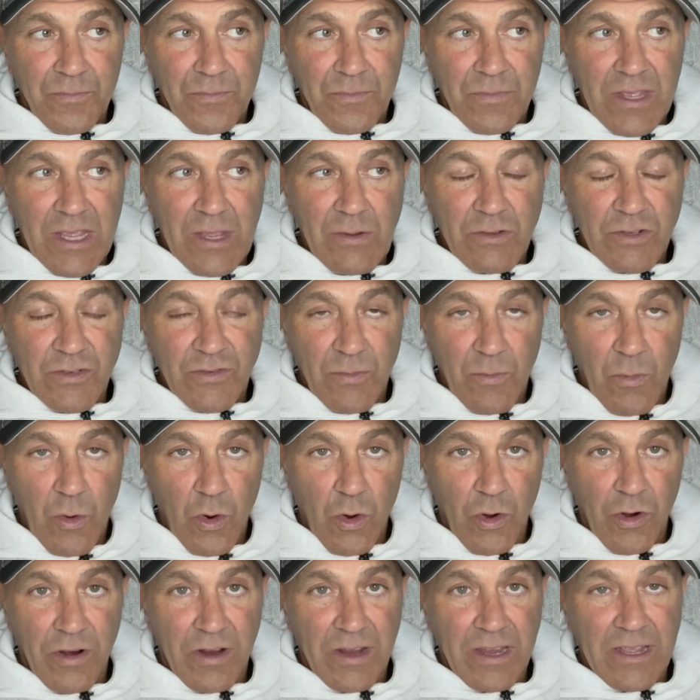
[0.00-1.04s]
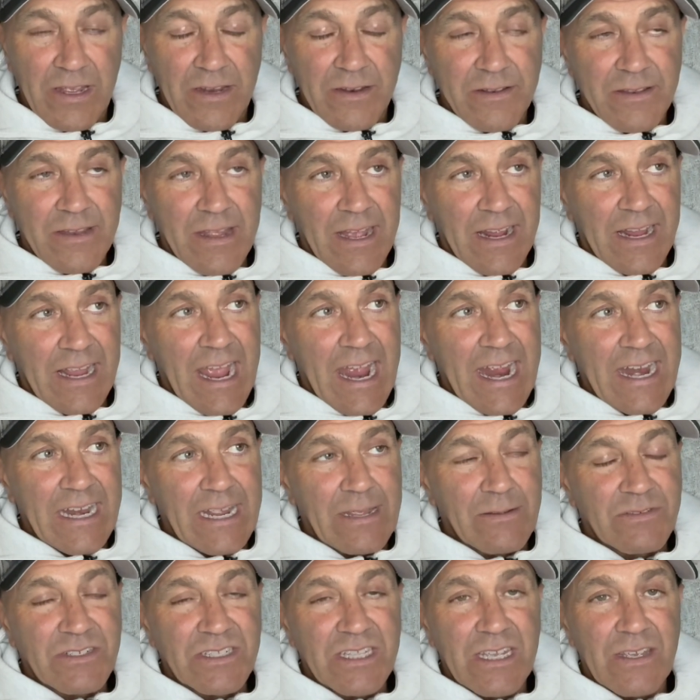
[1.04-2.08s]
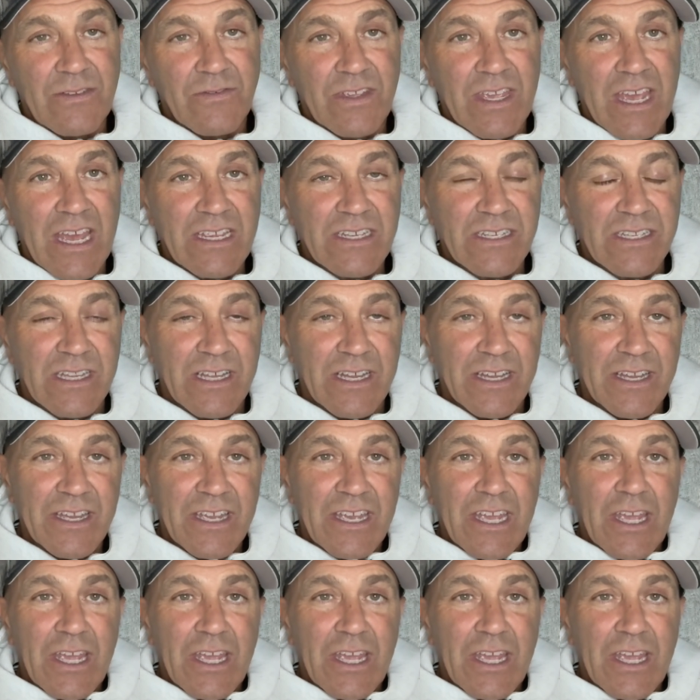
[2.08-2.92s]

he was from Oregon, a guy named Steve Kessler,